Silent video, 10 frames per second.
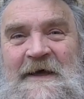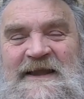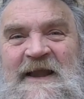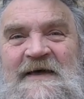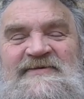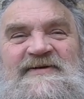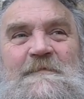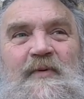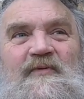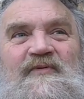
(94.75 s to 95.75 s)
A nice
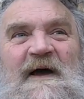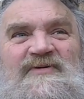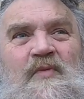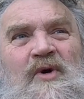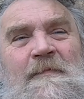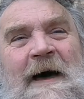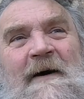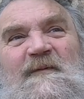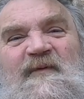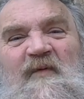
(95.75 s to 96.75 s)
simple phrase. What
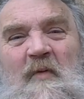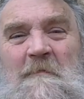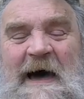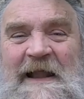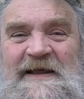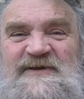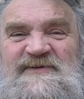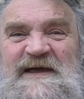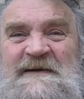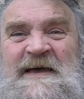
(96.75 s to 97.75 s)
about
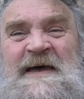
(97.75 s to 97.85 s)
formality?